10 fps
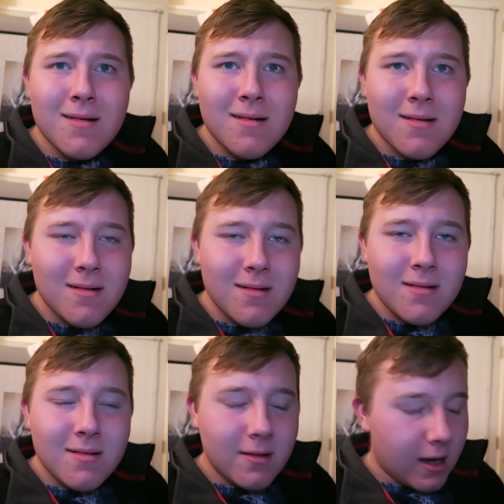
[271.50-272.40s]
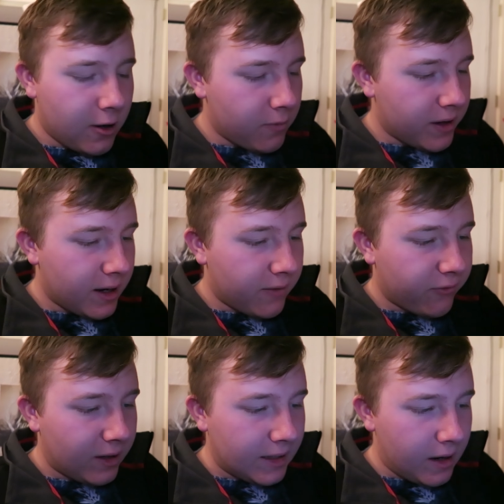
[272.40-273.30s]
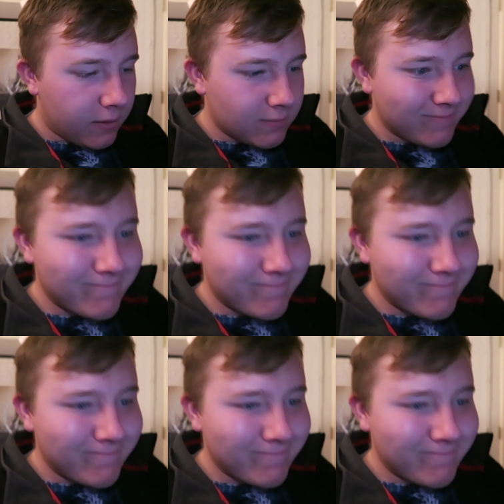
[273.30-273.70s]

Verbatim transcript: oh my god, I'm freaking out.